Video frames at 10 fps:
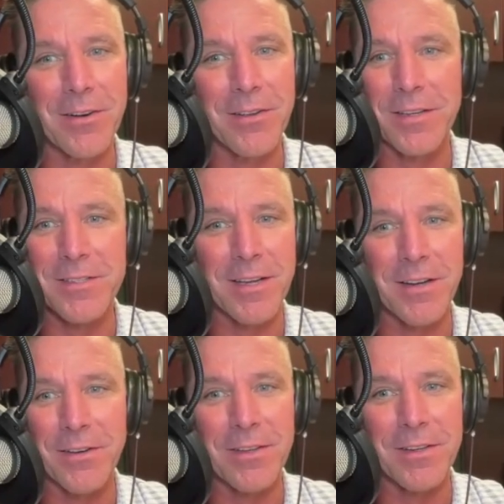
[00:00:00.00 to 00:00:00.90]
the son
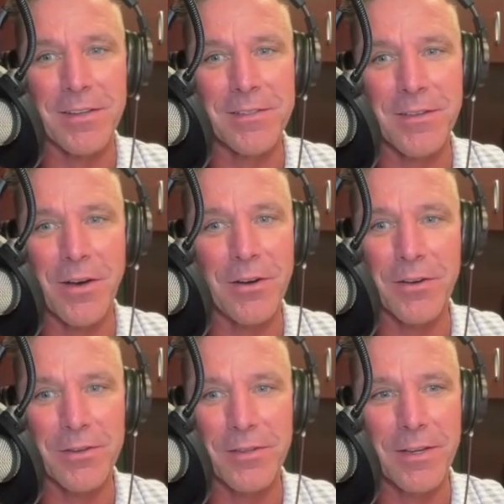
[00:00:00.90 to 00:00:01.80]
or the
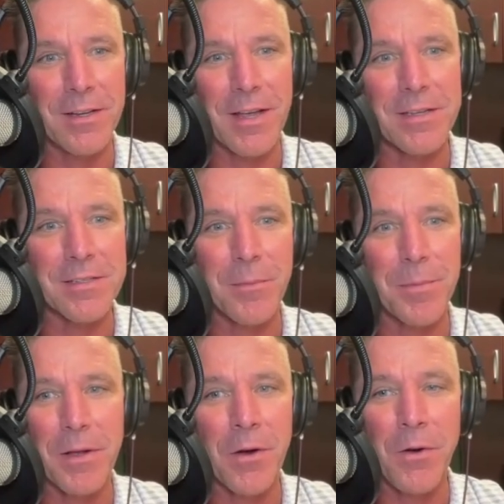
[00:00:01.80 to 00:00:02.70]
daughter that ends up
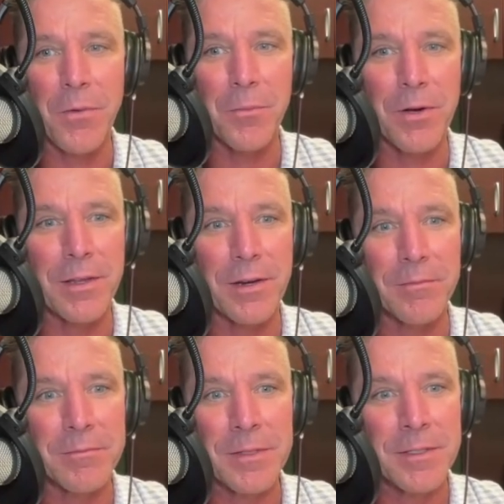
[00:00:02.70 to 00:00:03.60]
at home when they're
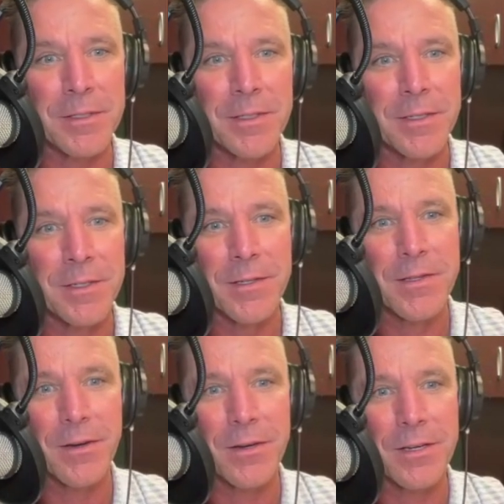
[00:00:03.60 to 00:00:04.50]

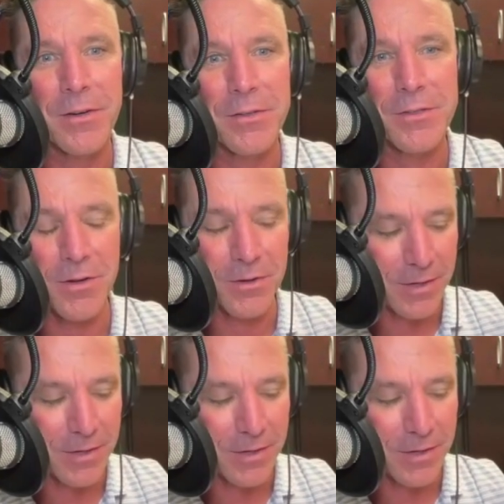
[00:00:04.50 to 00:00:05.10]
30 years old.